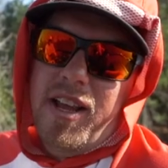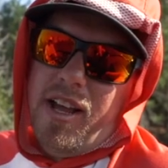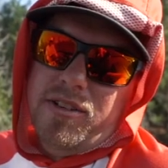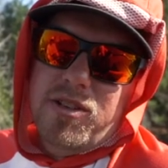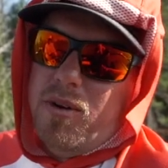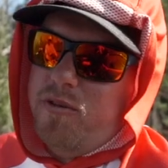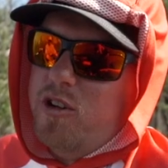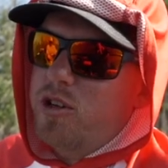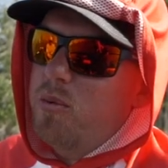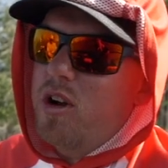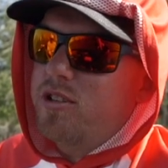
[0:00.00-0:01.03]
yeah, so we're
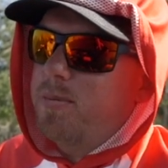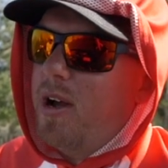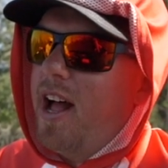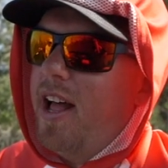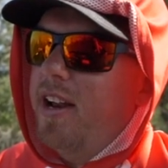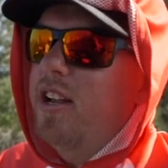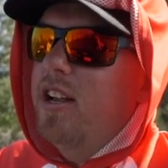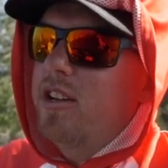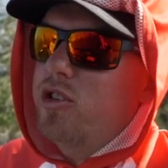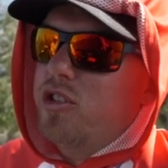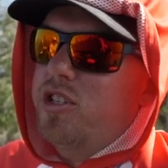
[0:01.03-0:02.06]
fishing one spot
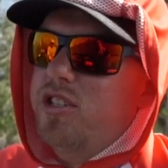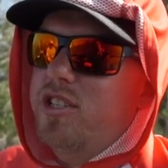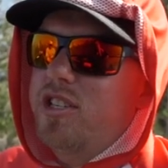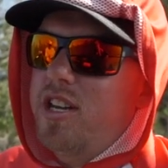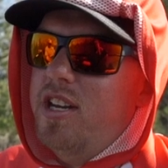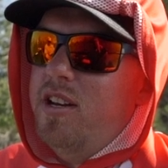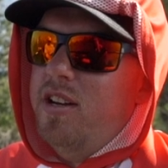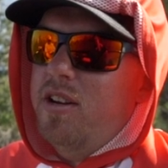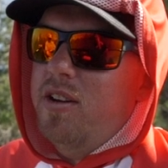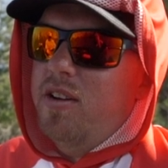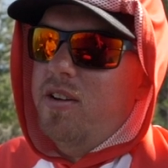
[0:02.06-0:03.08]
just to
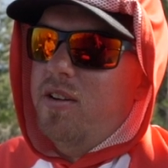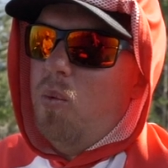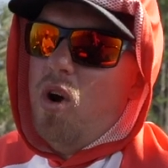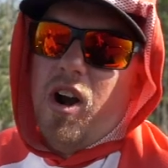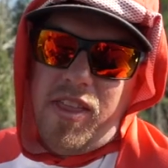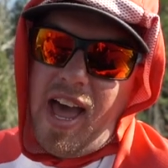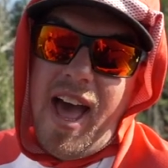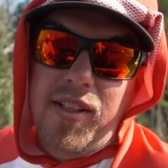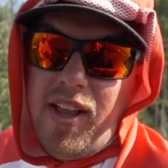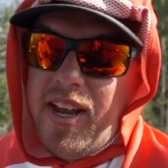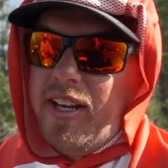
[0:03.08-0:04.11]
see where that
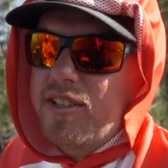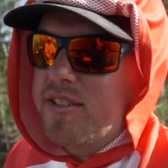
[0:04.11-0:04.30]
lake is